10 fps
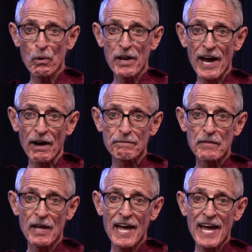it out
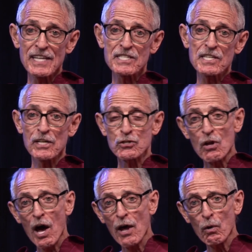and say,
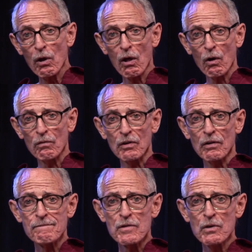start all over.
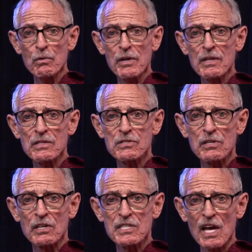You didn't
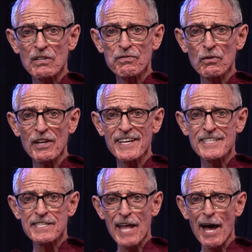successfully
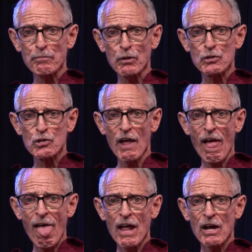establish
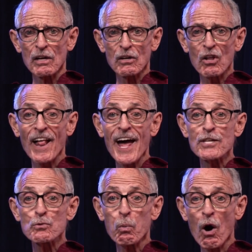
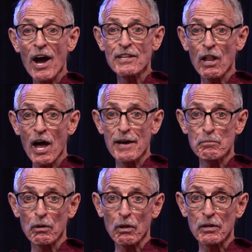class-wide
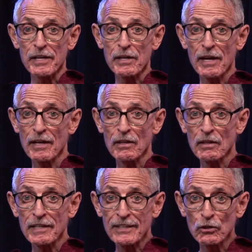liability.
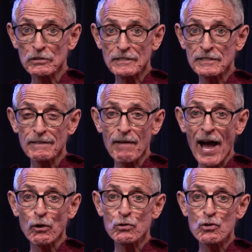How
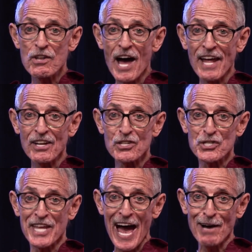could you not
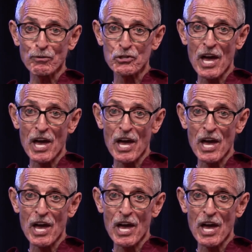establish